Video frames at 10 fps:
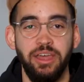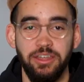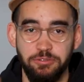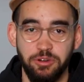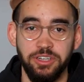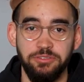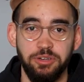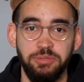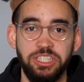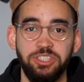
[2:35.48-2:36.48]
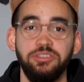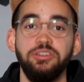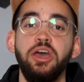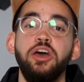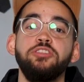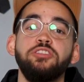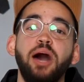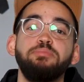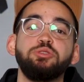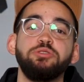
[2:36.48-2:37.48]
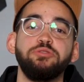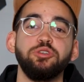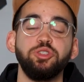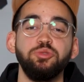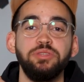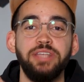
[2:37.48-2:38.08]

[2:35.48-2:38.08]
And for information, TOPS refers to